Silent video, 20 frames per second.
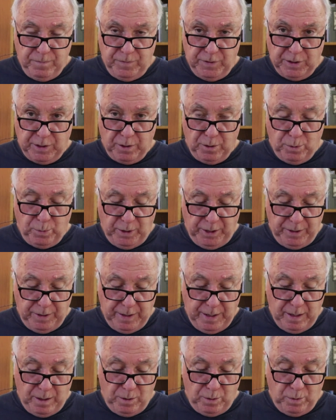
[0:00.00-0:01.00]
video right
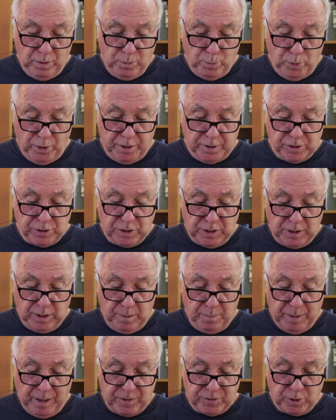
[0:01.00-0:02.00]
now. One is
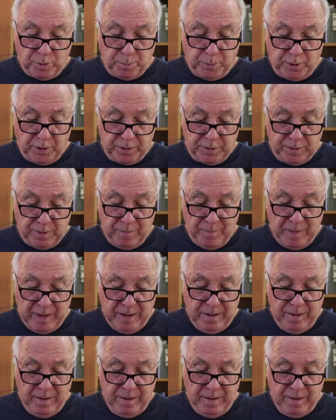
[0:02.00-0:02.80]
the Bathtub Bulletin,